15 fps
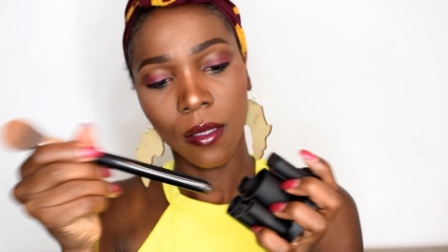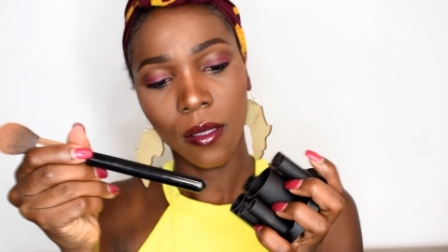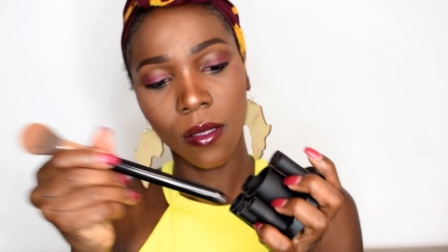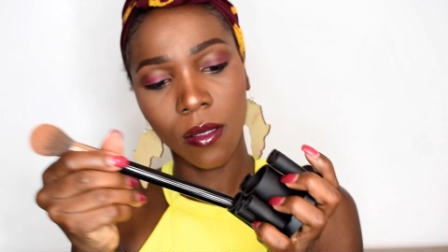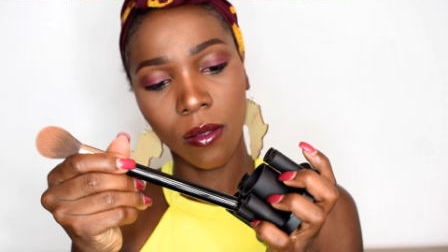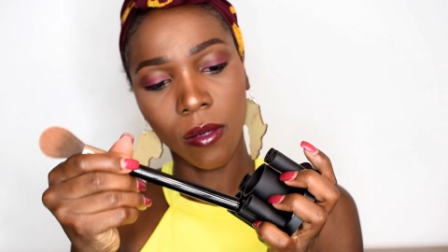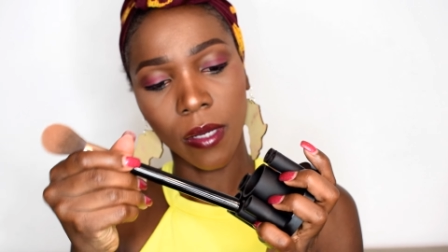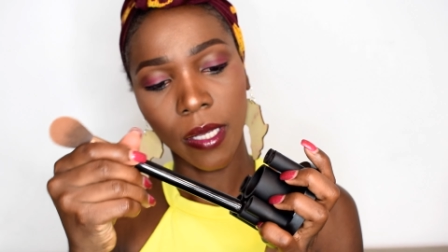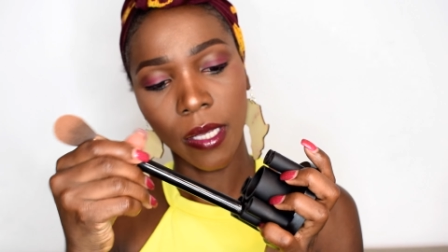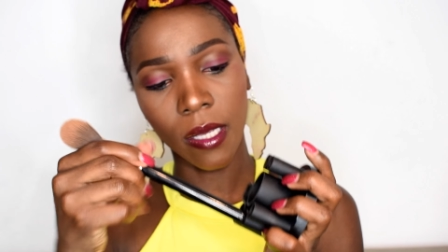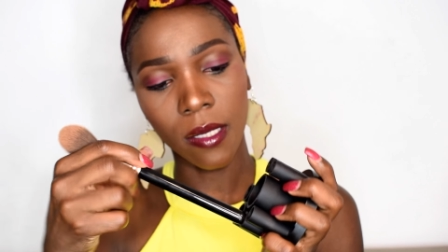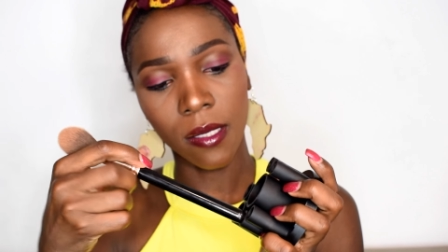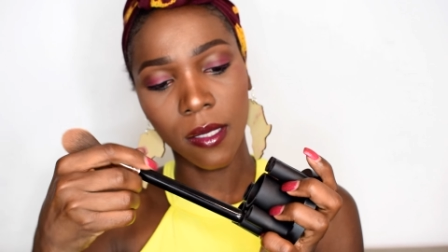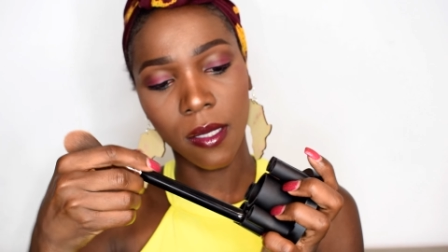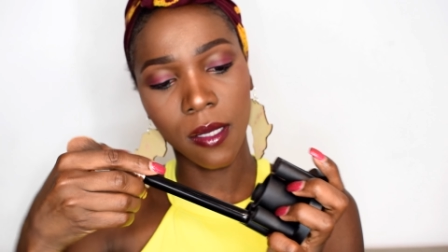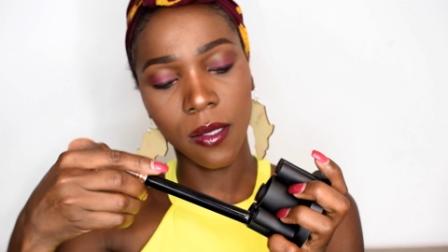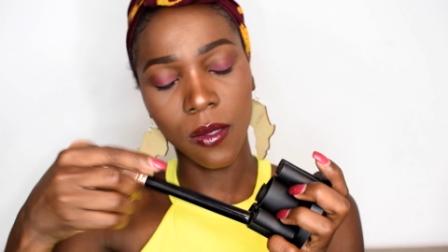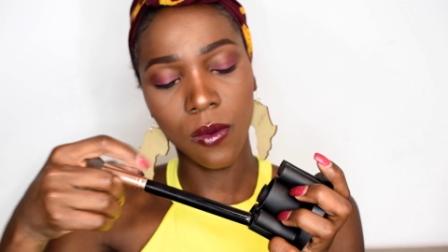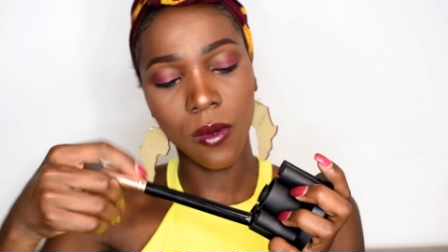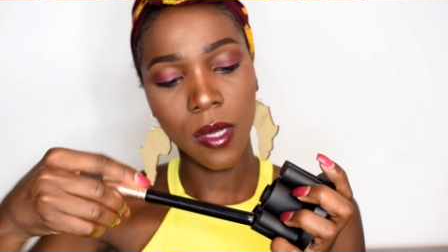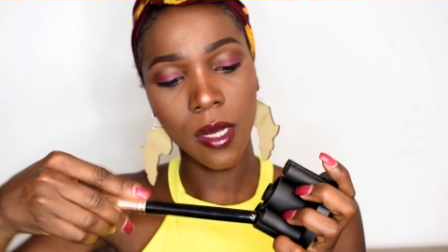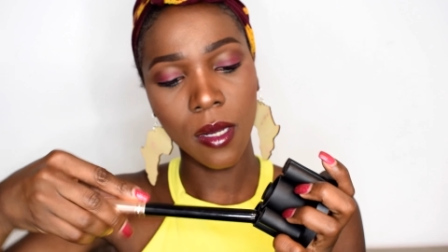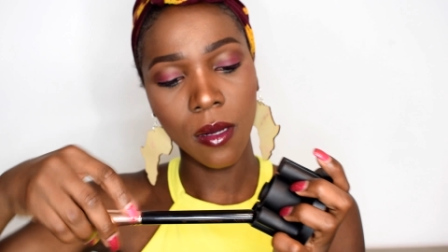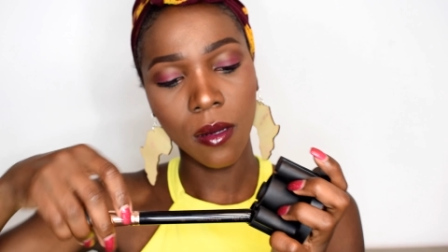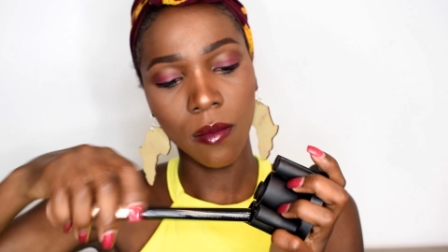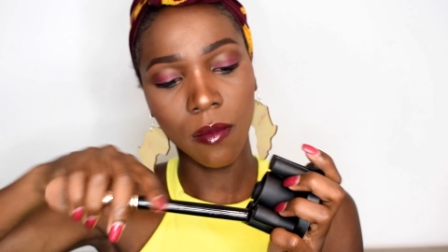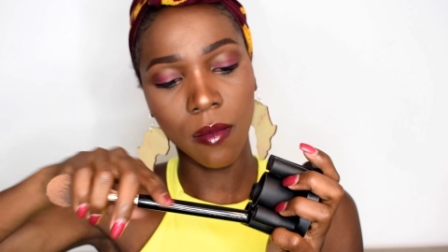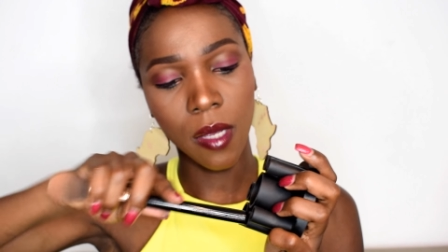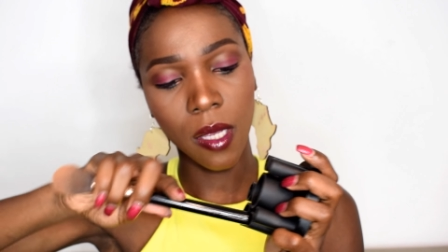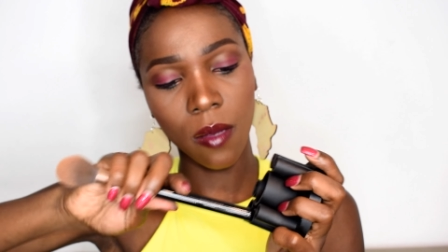so I guess this one
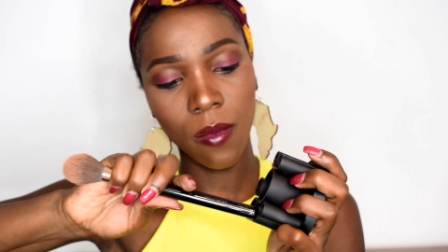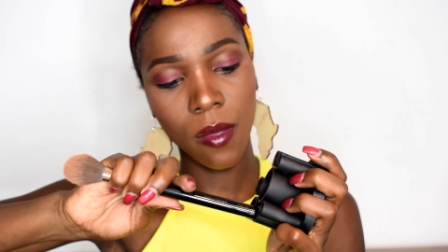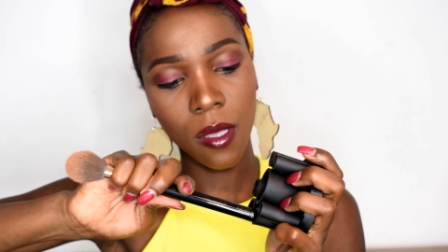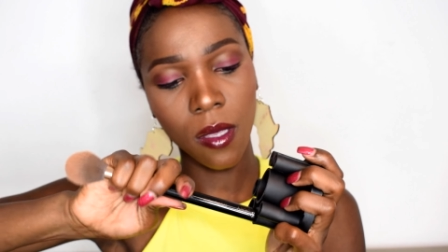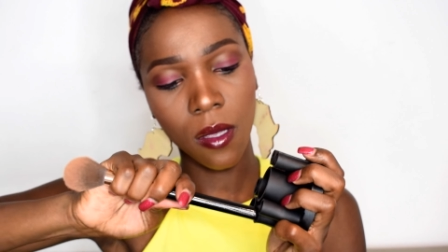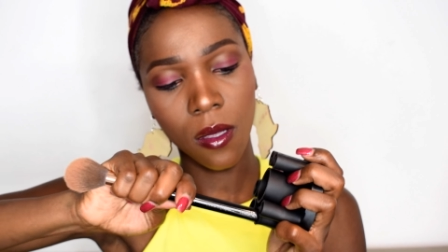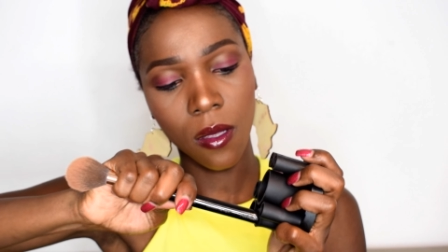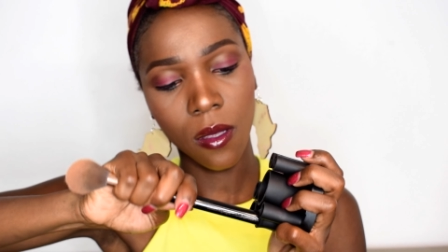maybe